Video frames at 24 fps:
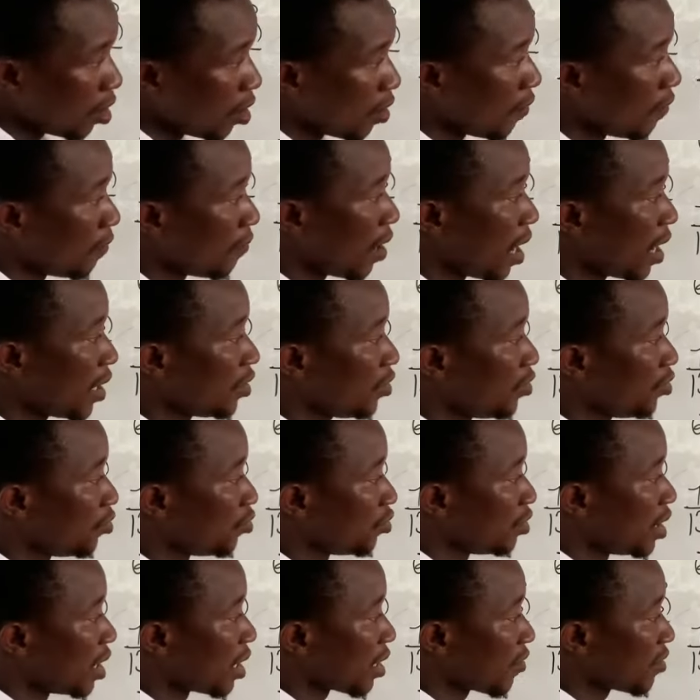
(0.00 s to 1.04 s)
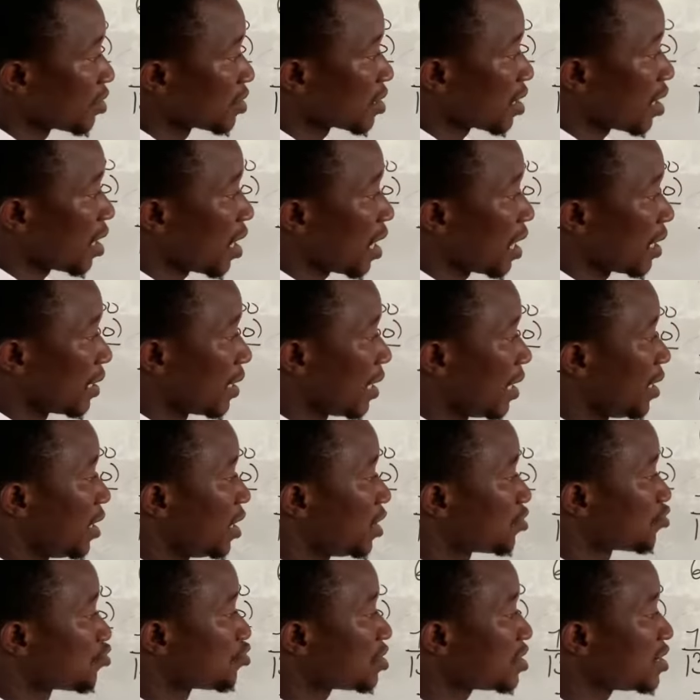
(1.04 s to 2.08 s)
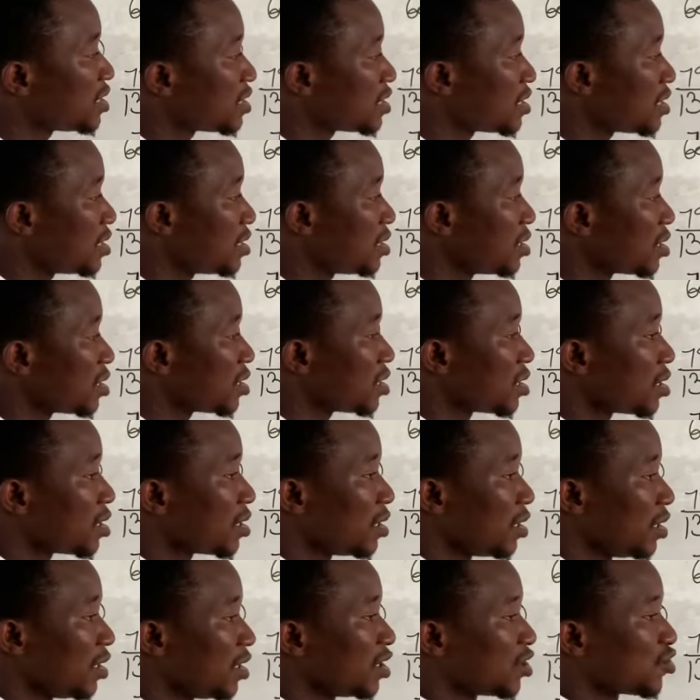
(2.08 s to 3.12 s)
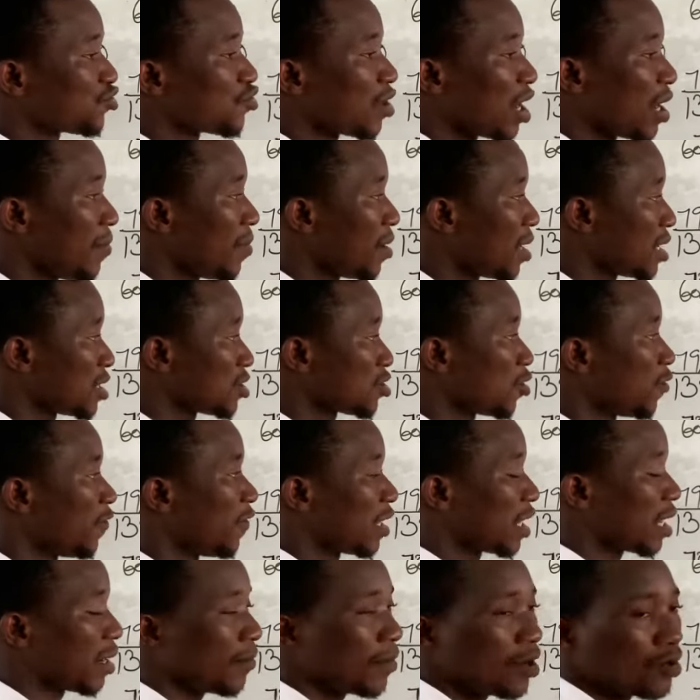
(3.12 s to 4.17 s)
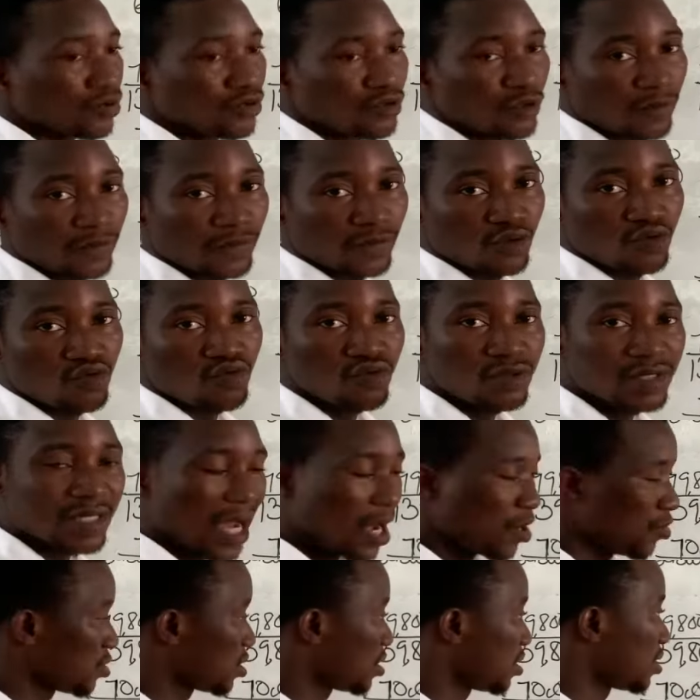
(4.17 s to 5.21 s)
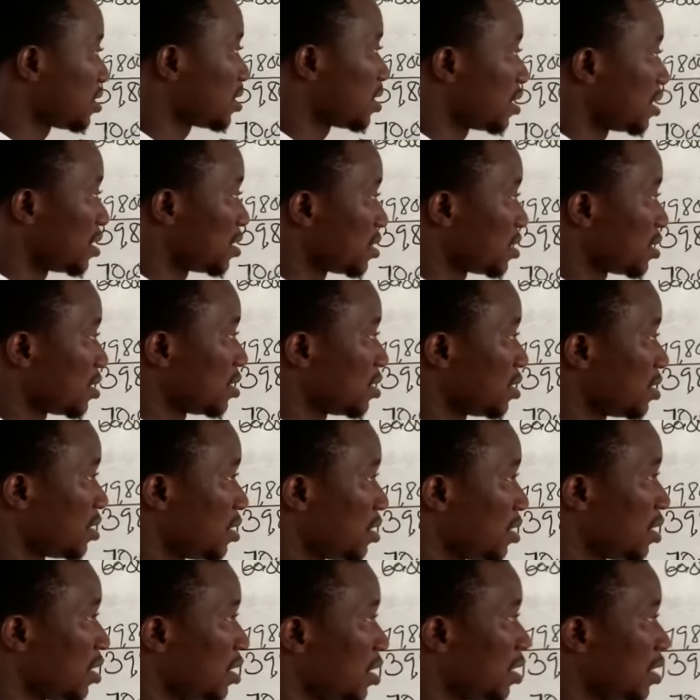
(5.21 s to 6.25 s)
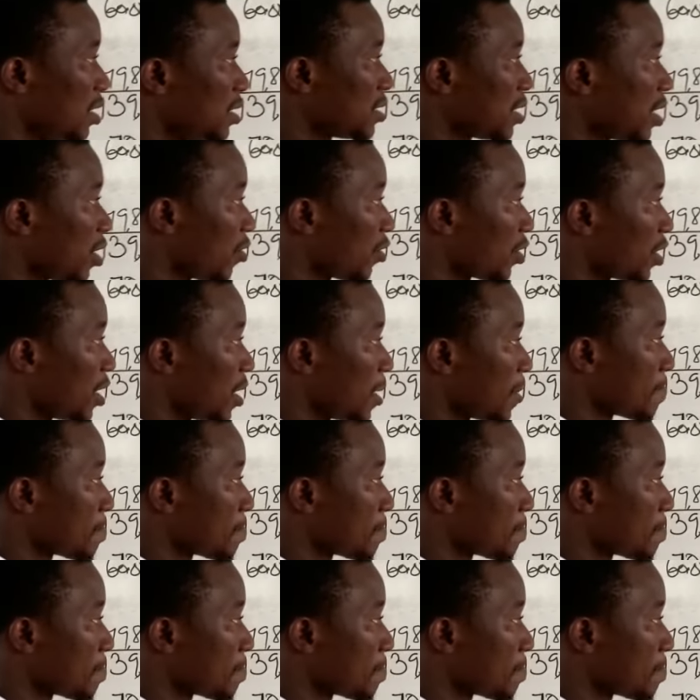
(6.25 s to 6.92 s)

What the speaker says: Mind you, there is an electricity in the trial balance of an amount of 2,000 cedis. Is that okay?